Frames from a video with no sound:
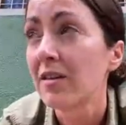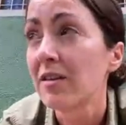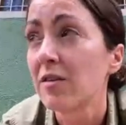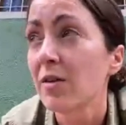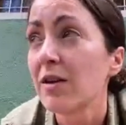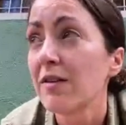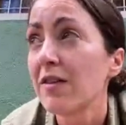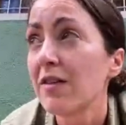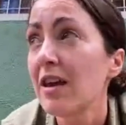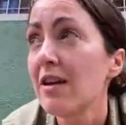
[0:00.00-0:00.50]

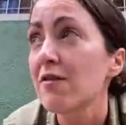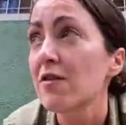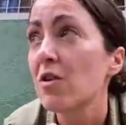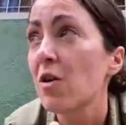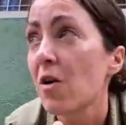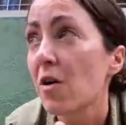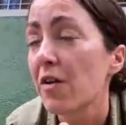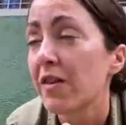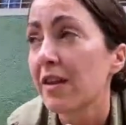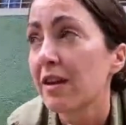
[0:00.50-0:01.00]
And so if
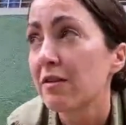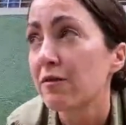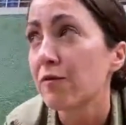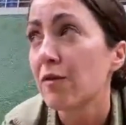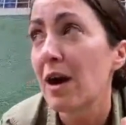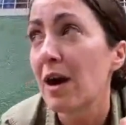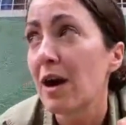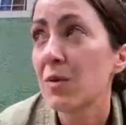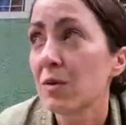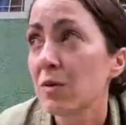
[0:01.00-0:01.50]
they've got
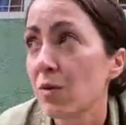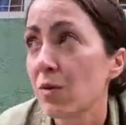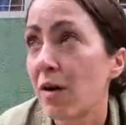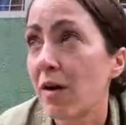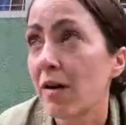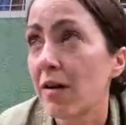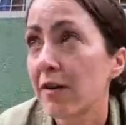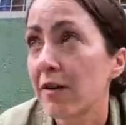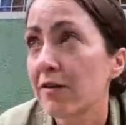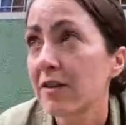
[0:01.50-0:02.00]
this
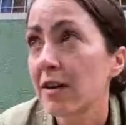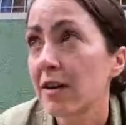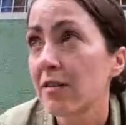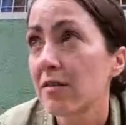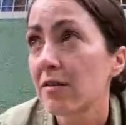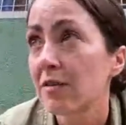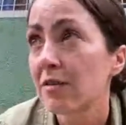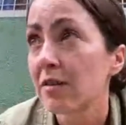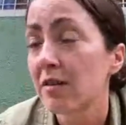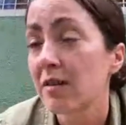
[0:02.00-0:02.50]
repertoire of
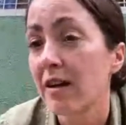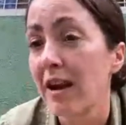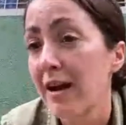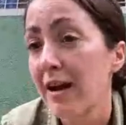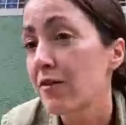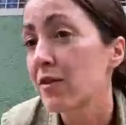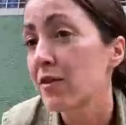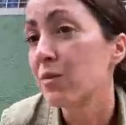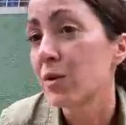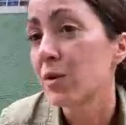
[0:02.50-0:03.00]
signals
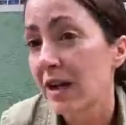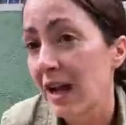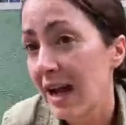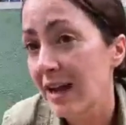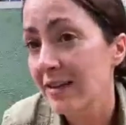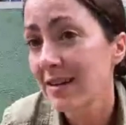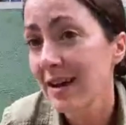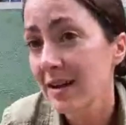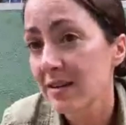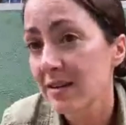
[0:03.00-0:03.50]
that
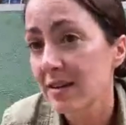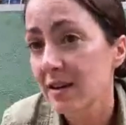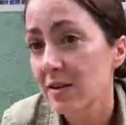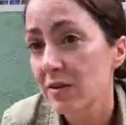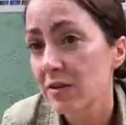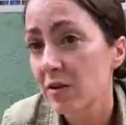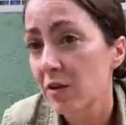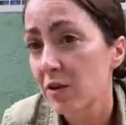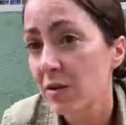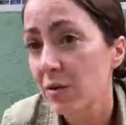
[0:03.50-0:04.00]
everybody has
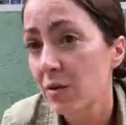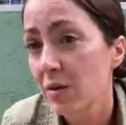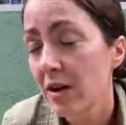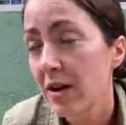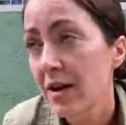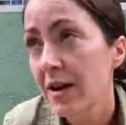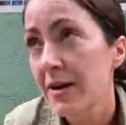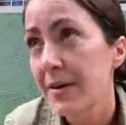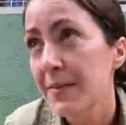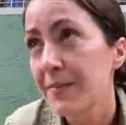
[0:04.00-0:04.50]
access
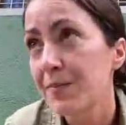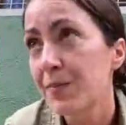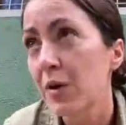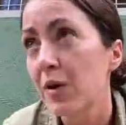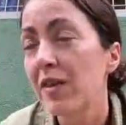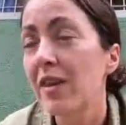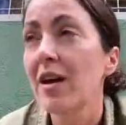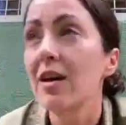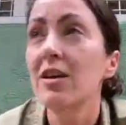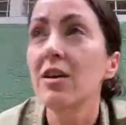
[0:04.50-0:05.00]
to,
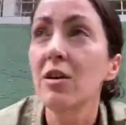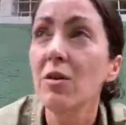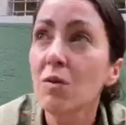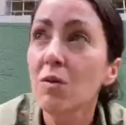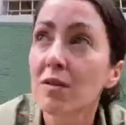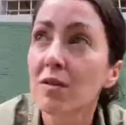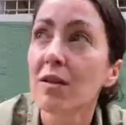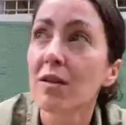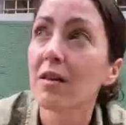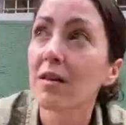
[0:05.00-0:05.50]
but they're
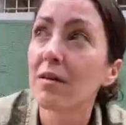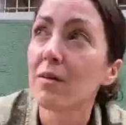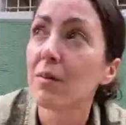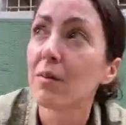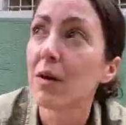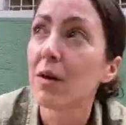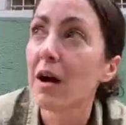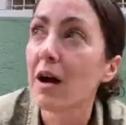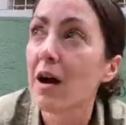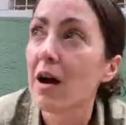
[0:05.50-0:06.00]
using
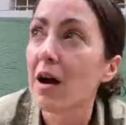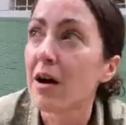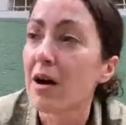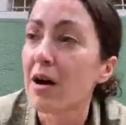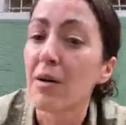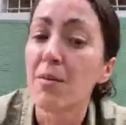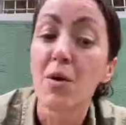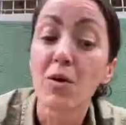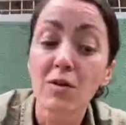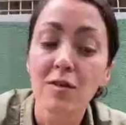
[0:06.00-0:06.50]
them
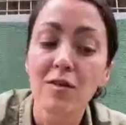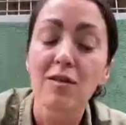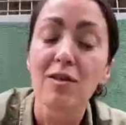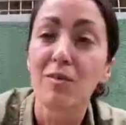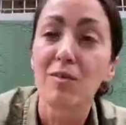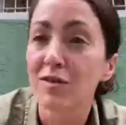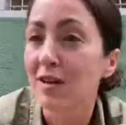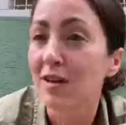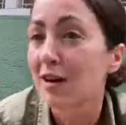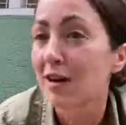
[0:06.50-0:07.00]
uh,
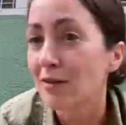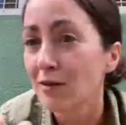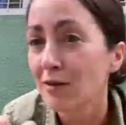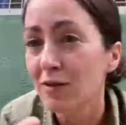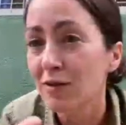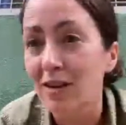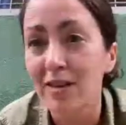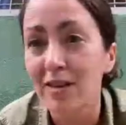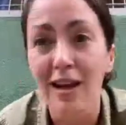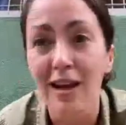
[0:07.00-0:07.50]
amongst
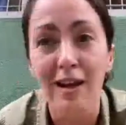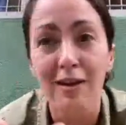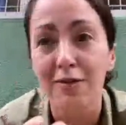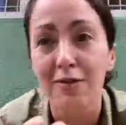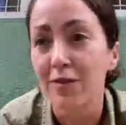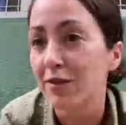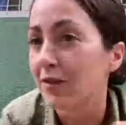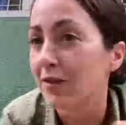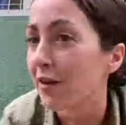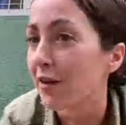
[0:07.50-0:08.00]
themselves and they
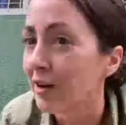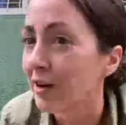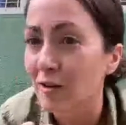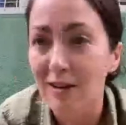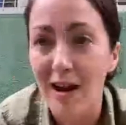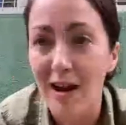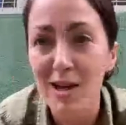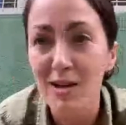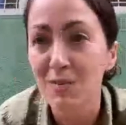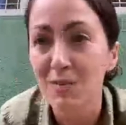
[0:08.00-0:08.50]
live for a very
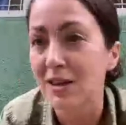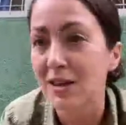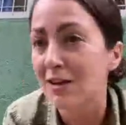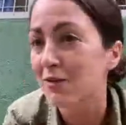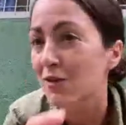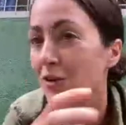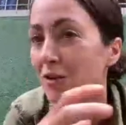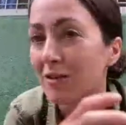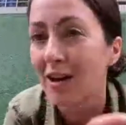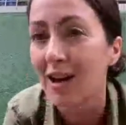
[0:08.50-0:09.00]
long time
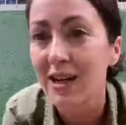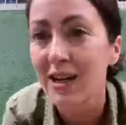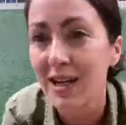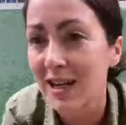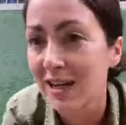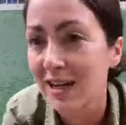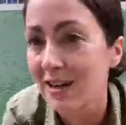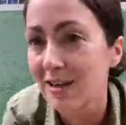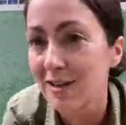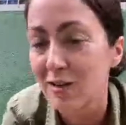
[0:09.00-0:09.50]
and they've got
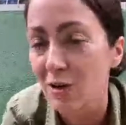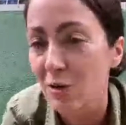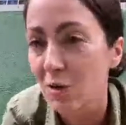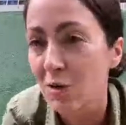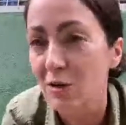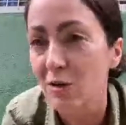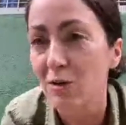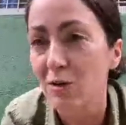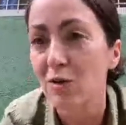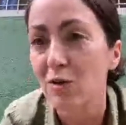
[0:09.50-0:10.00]
tightly knit
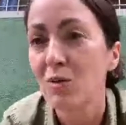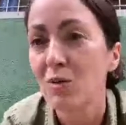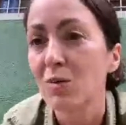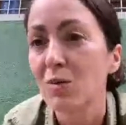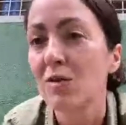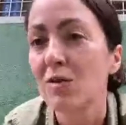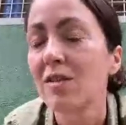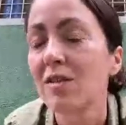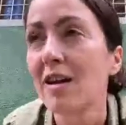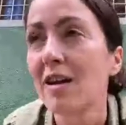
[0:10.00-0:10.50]
social
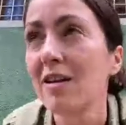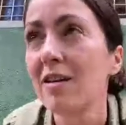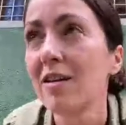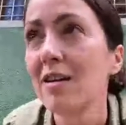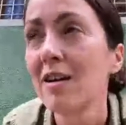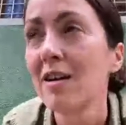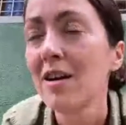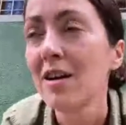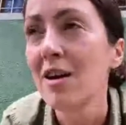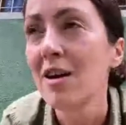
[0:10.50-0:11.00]
groups,
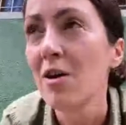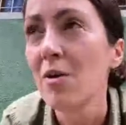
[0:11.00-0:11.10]
then